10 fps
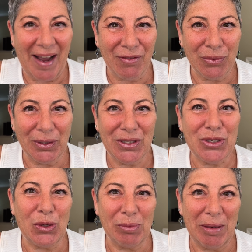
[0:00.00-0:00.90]
afterwards
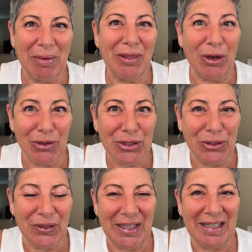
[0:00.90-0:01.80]
told me about their
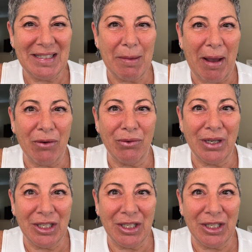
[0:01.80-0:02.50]
stories about